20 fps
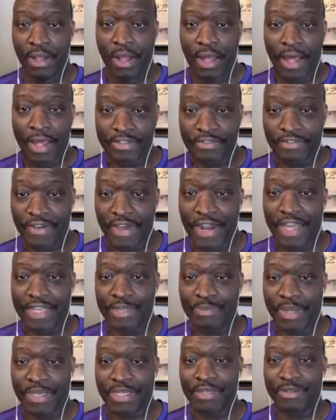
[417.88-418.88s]
as a Fed, I
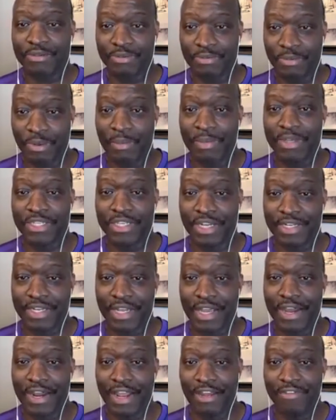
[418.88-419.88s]
expect the government shut
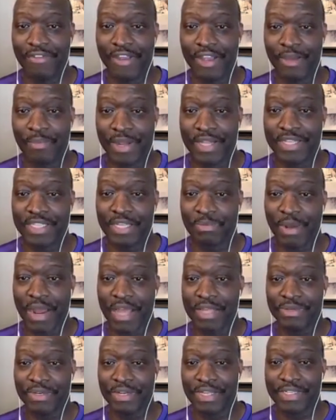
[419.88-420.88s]
down every year. Pleasant
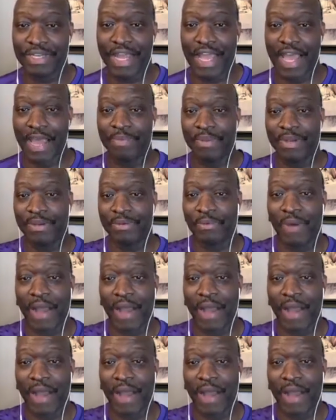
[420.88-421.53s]
surprise when it doesn't happen.